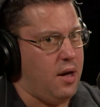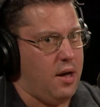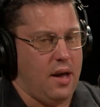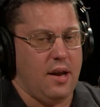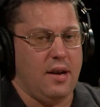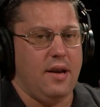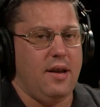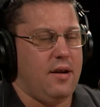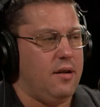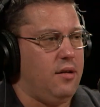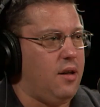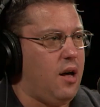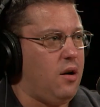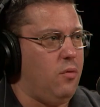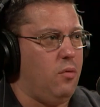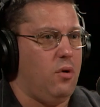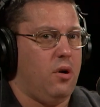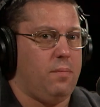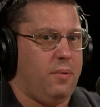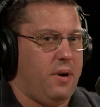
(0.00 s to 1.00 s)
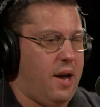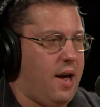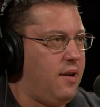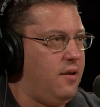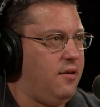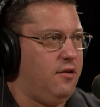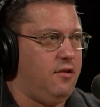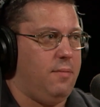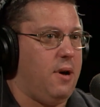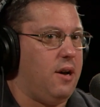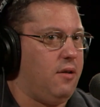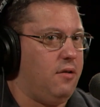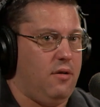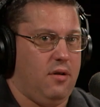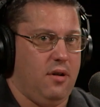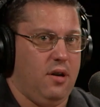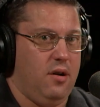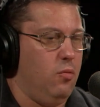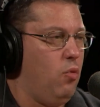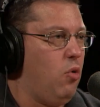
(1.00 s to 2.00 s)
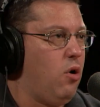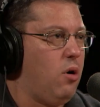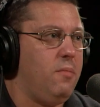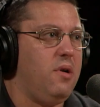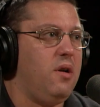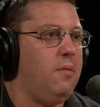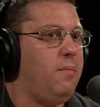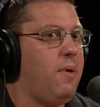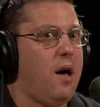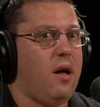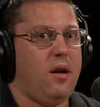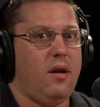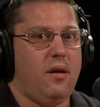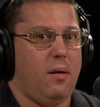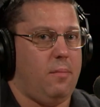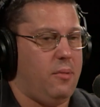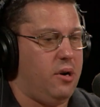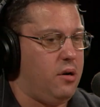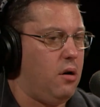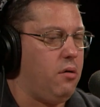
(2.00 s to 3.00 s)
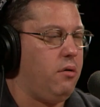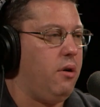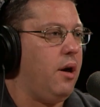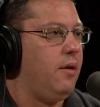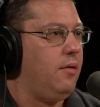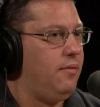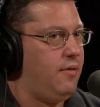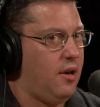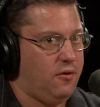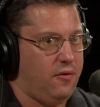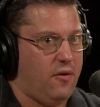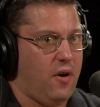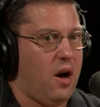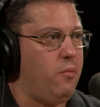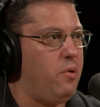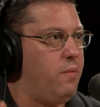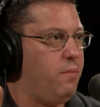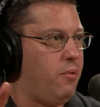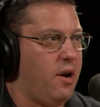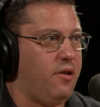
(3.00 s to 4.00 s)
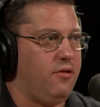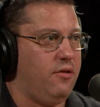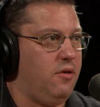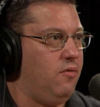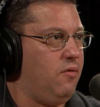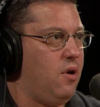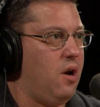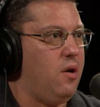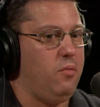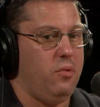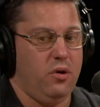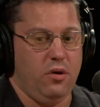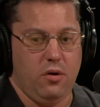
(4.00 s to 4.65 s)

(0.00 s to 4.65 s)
It needed a lot of work, but I had an inspector, and he warned me about it. I'm like, okay, that's fine. We priced it right.